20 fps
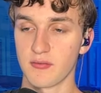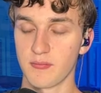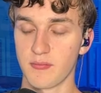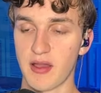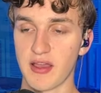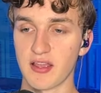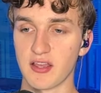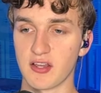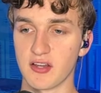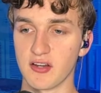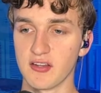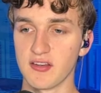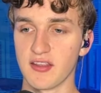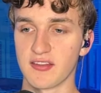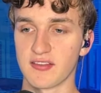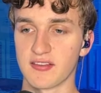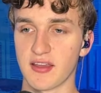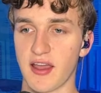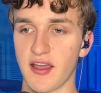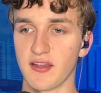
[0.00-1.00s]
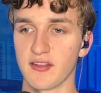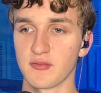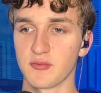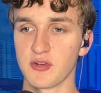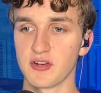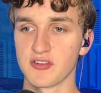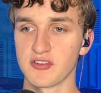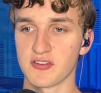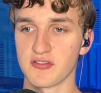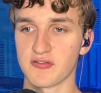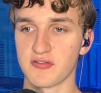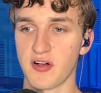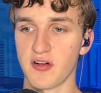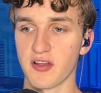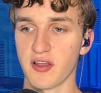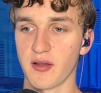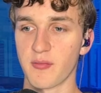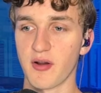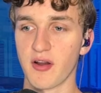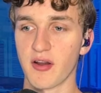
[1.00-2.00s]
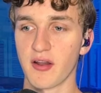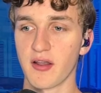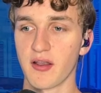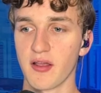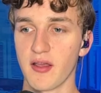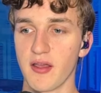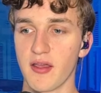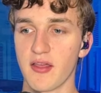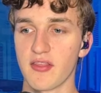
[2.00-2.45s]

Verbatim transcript: My goodness, guys, we are just falling apart.